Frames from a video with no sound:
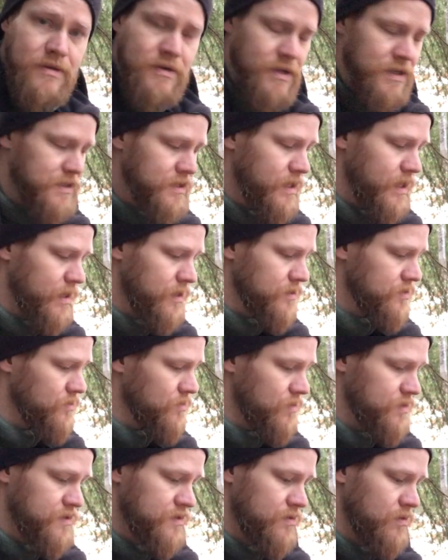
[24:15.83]
just take a
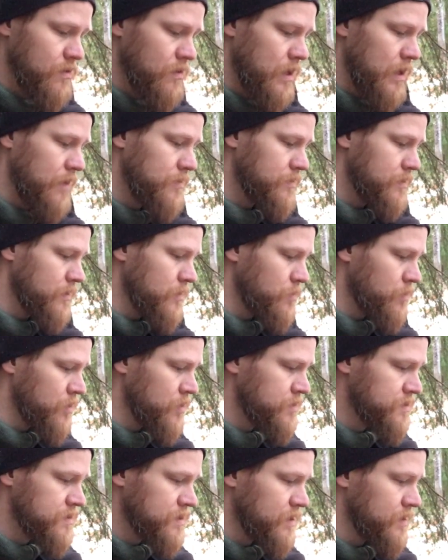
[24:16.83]
short stroll out in the
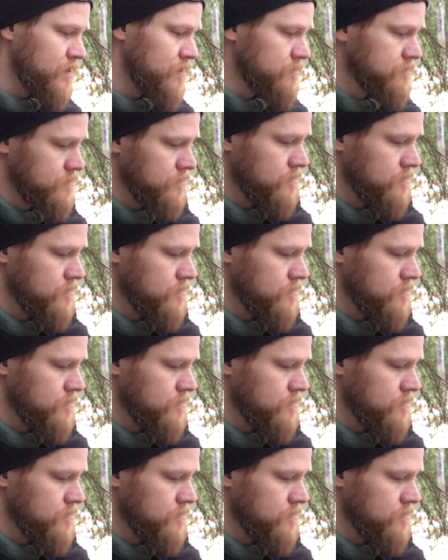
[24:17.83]
woods and